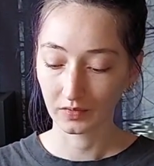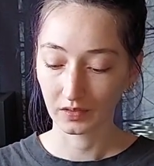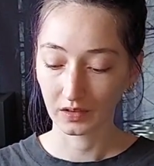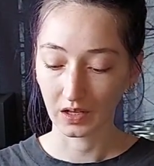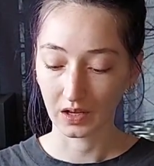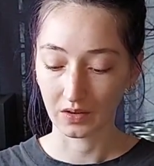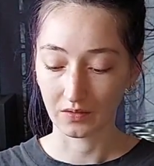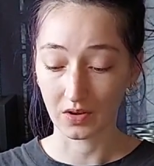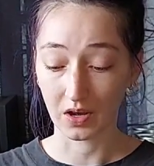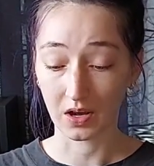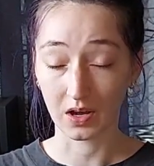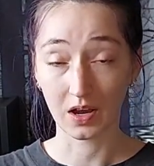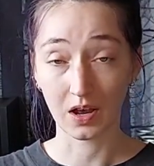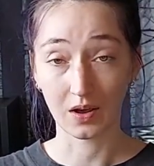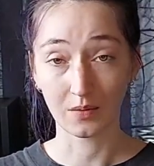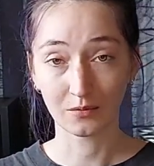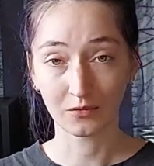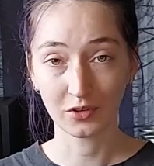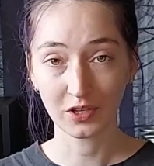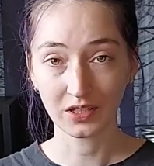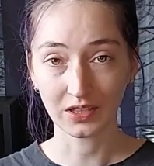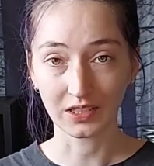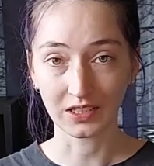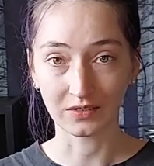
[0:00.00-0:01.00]
I've got
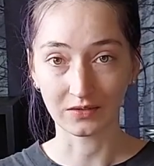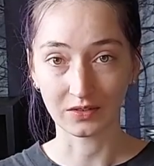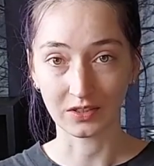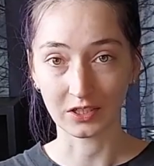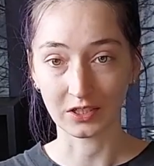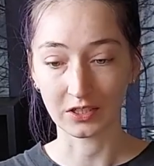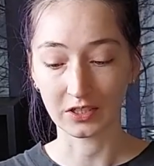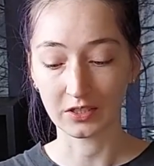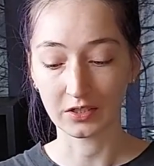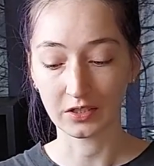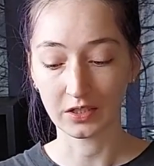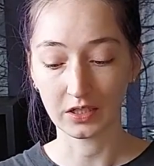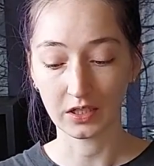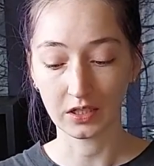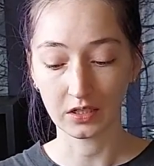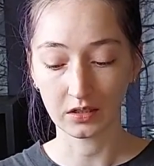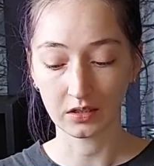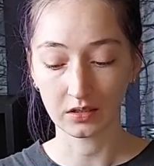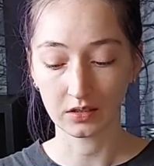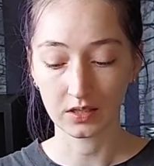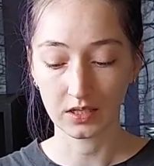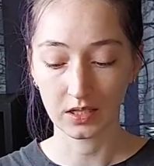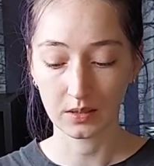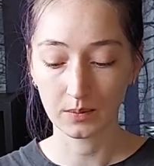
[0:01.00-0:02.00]
Comfrey leaf here. You
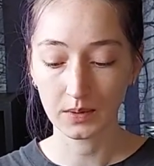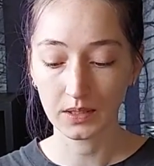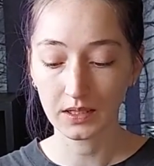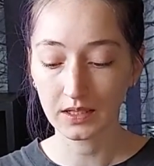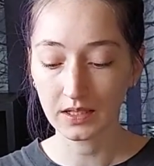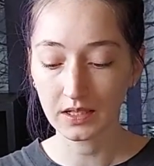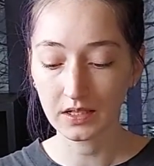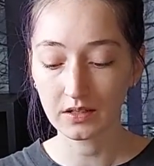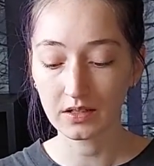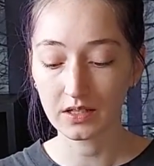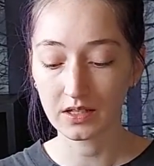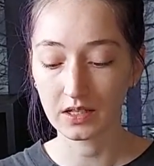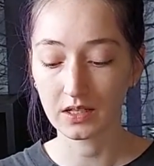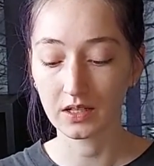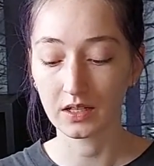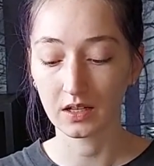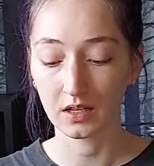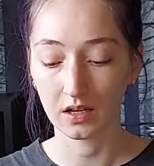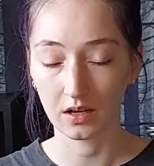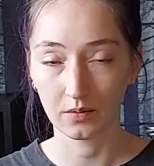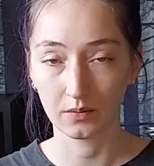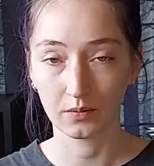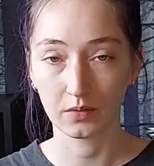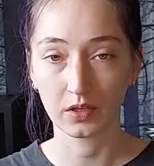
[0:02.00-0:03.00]
can typically see like
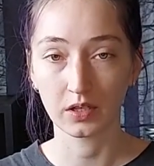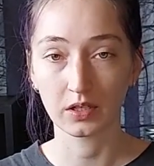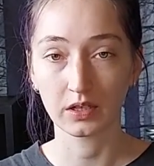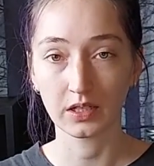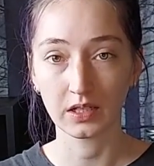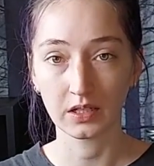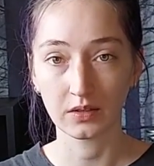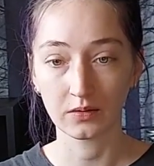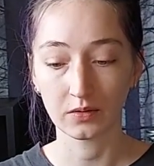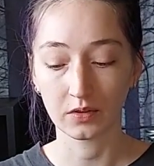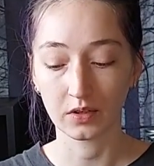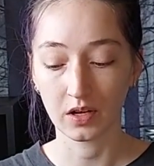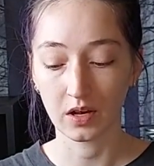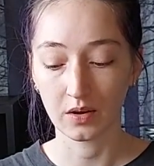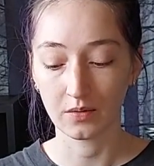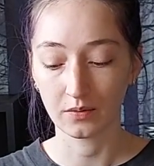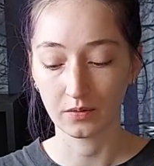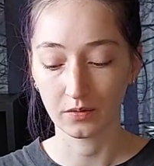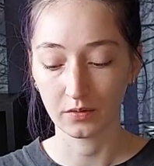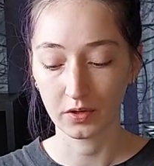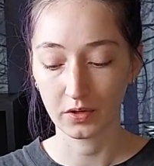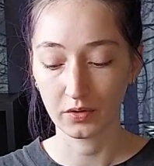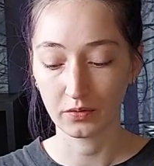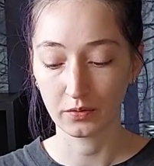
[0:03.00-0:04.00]
Comfrey leaf or
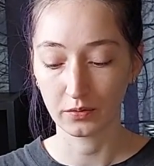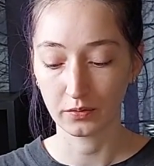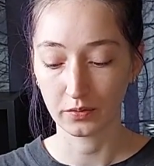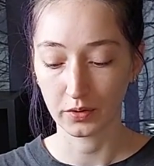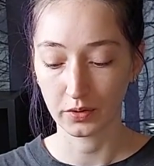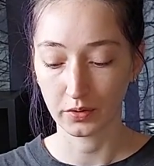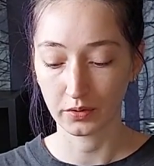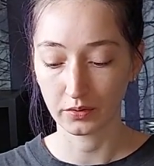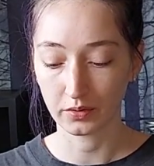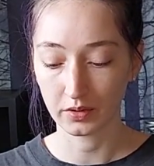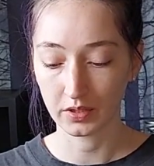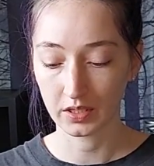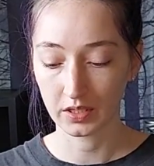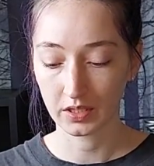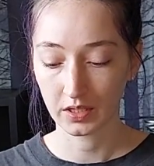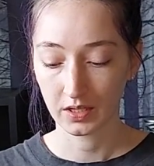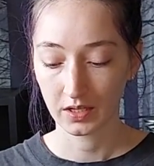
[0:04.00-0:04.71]
Comfrey root.